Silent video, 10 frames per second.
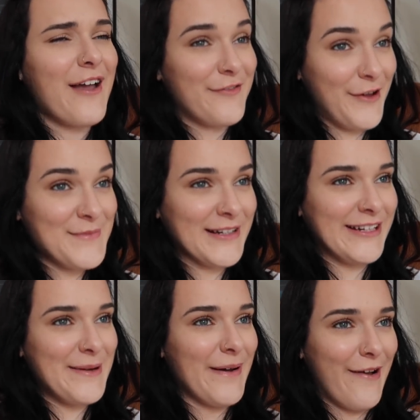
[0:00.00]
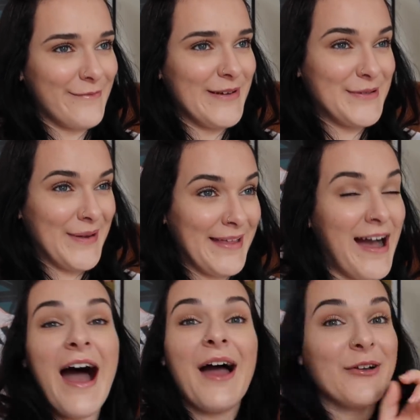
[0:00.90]
filmed a clip of me doing
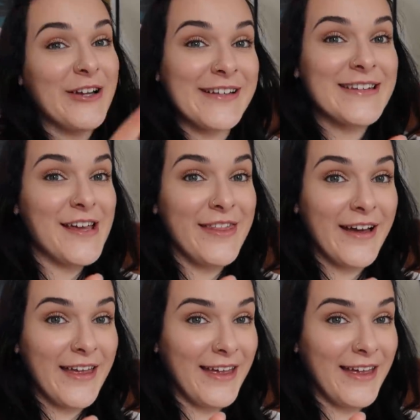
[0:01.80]
that. I will insert that